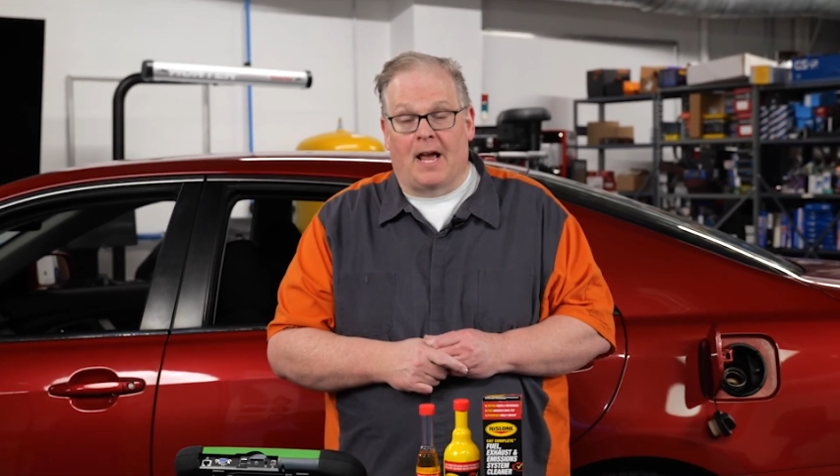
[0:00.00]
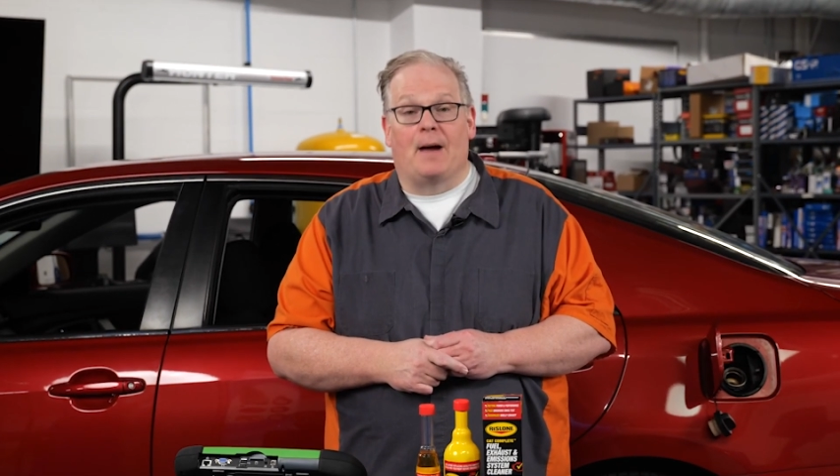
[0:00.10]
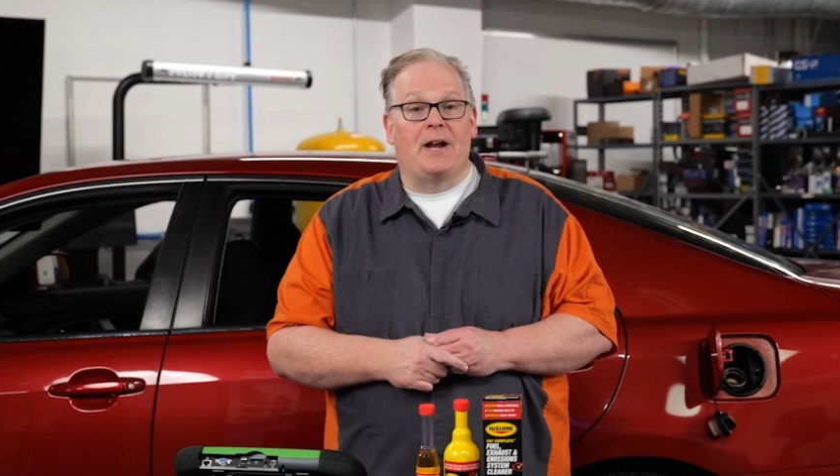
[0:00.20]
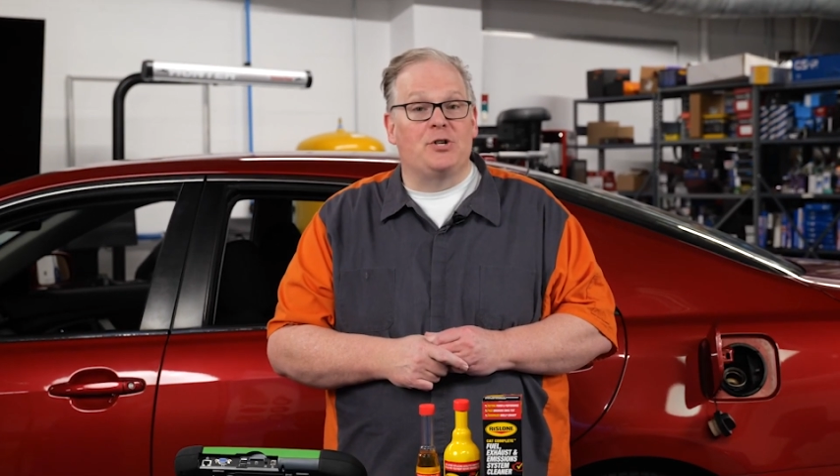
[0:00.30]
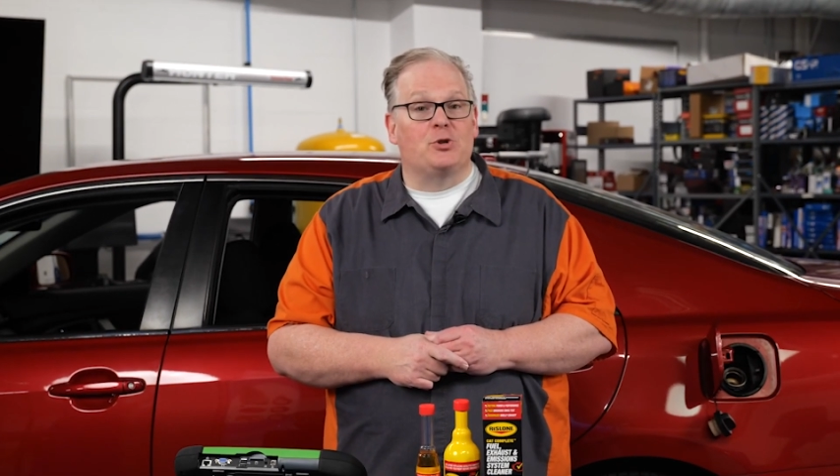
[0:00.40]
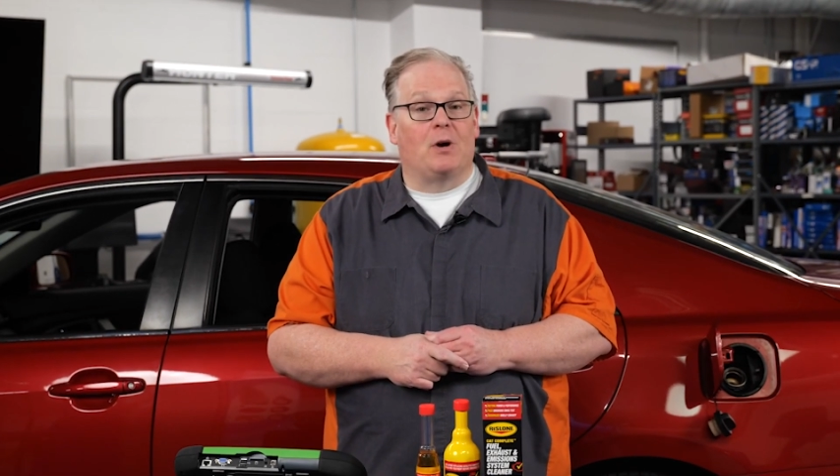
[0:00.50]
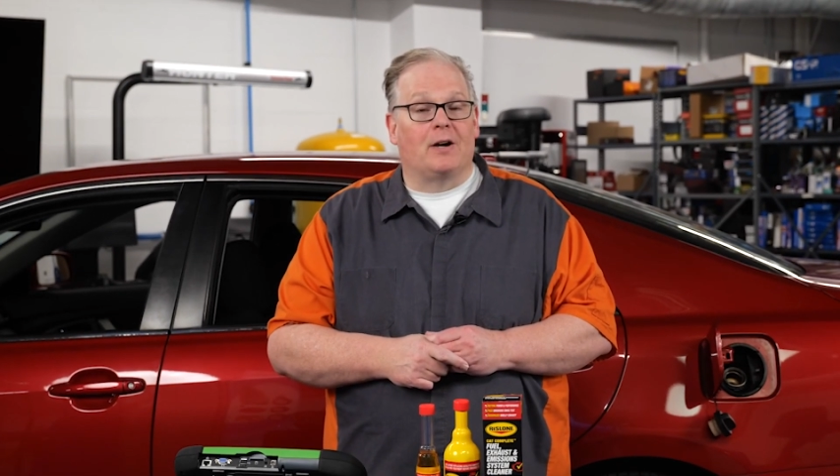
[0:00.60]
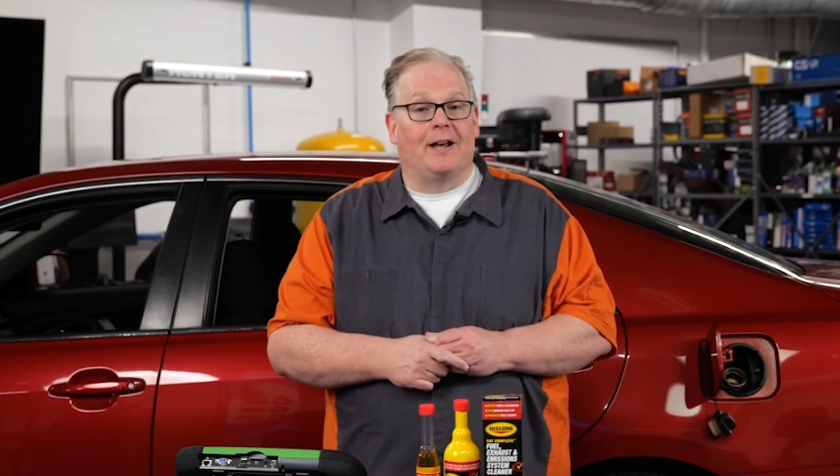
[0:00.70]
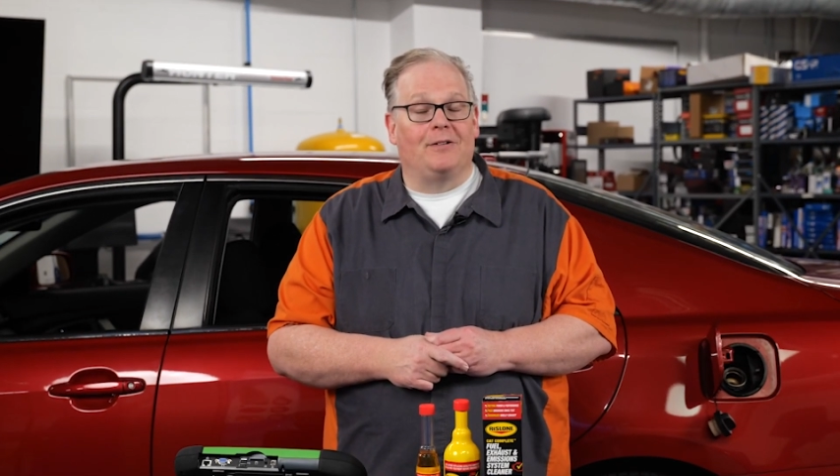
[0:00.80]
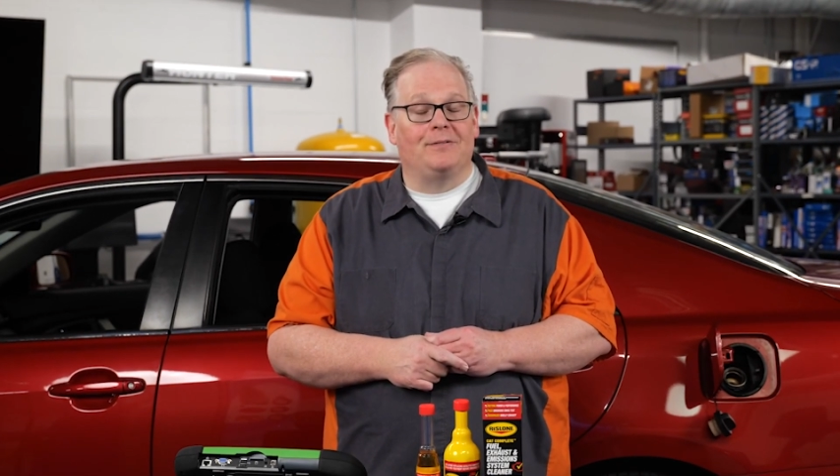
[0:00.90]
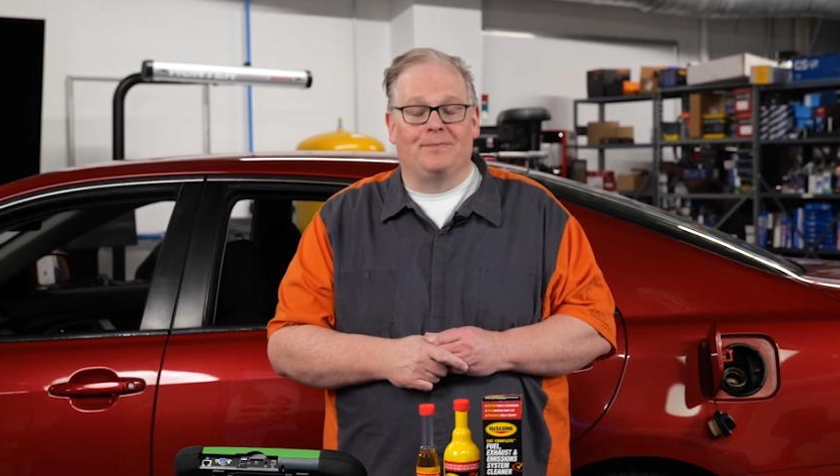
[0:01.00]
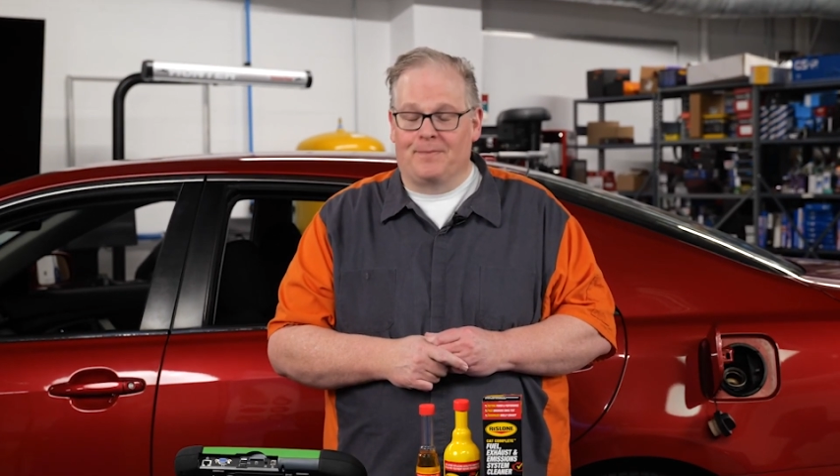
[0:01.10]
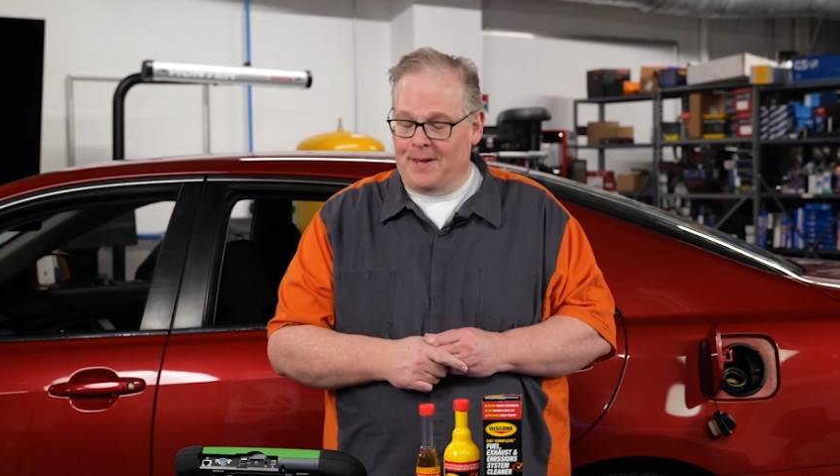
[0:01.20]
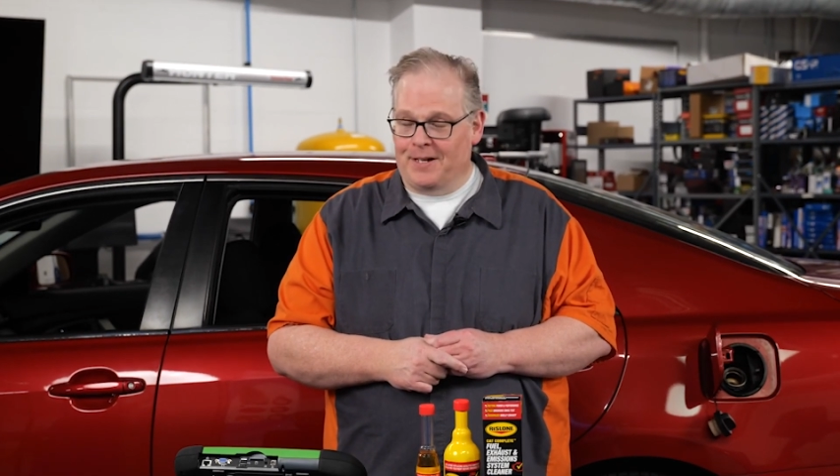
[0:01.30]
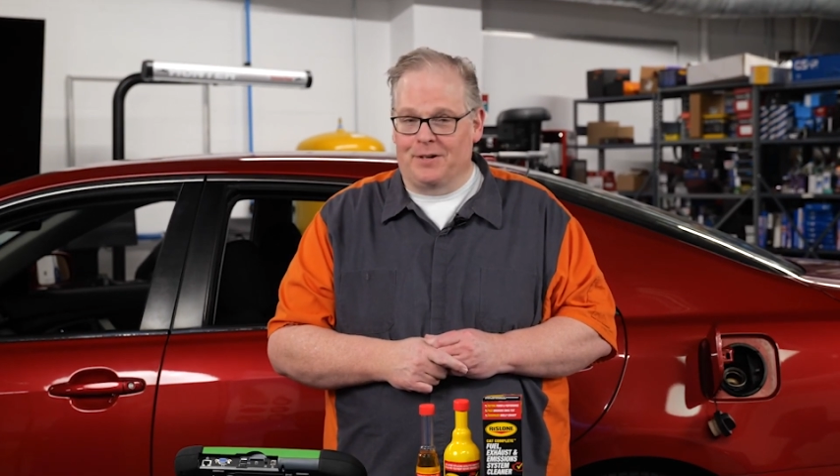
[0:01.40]
I'm Andrew Markell.
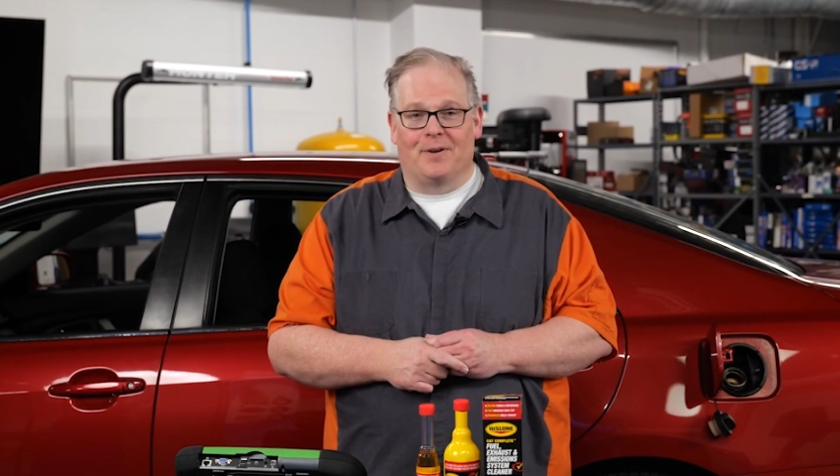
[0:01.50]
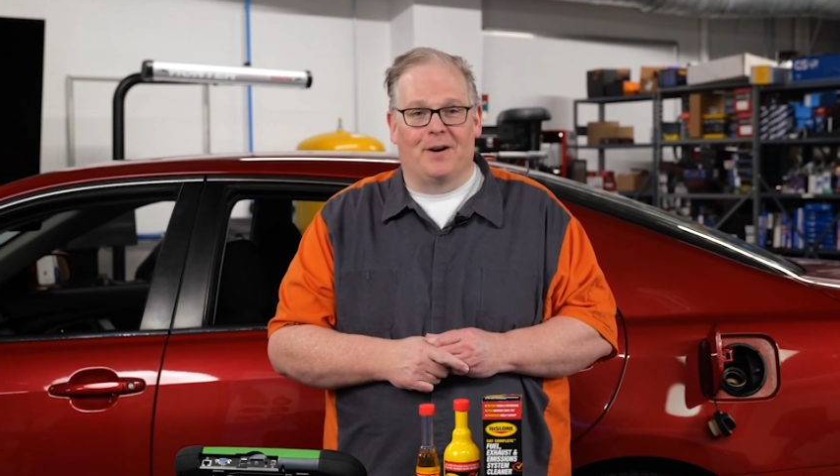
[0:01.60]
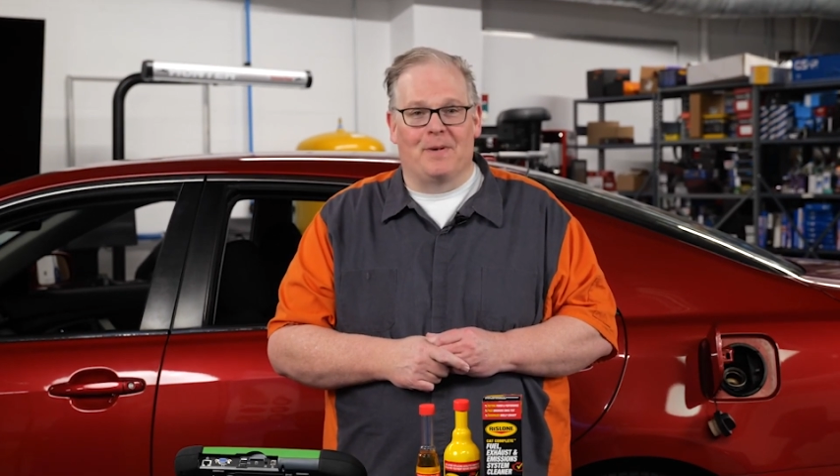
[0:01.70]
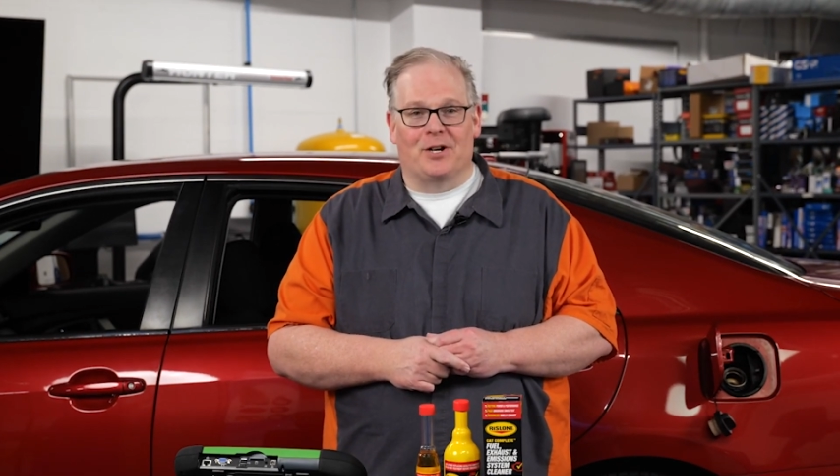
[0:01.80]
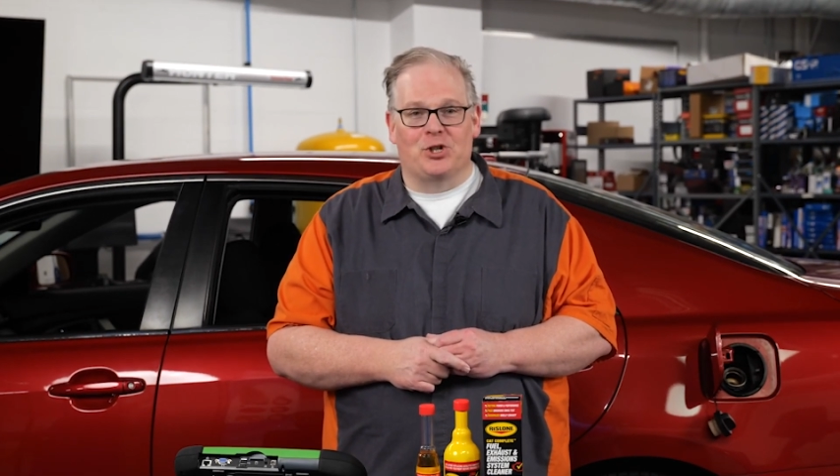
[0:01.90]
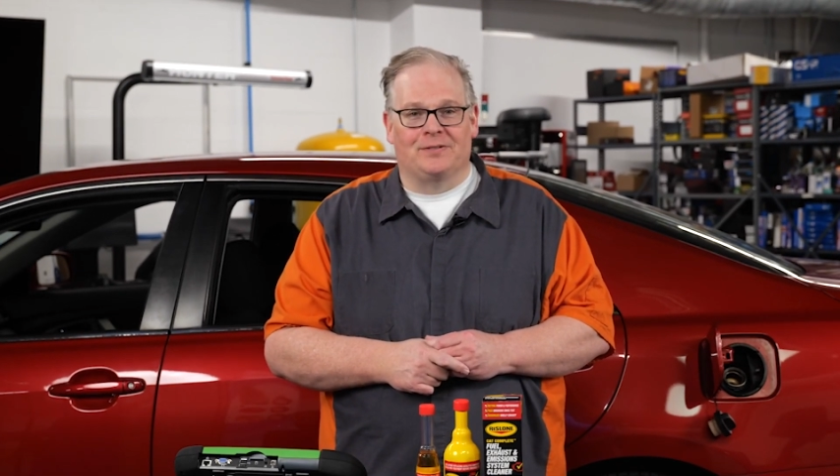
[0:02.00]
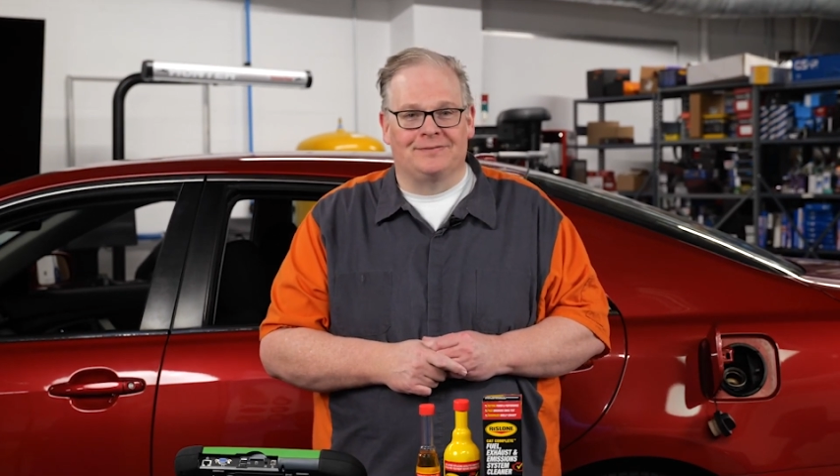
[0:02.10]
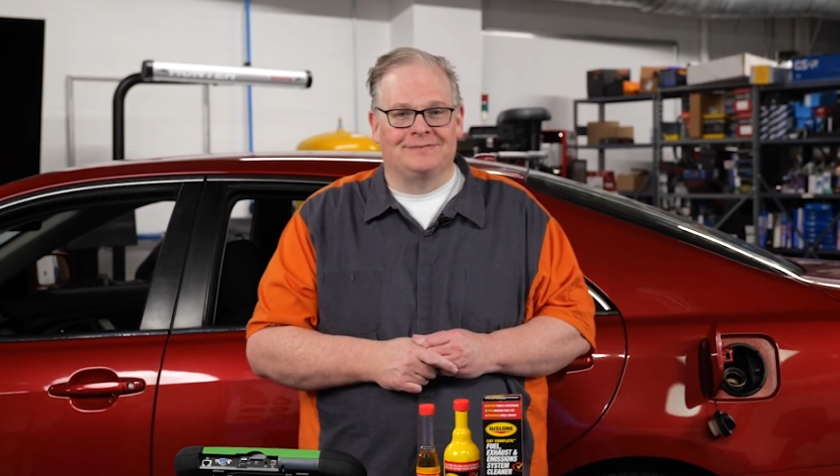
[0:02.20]
Thank you very much.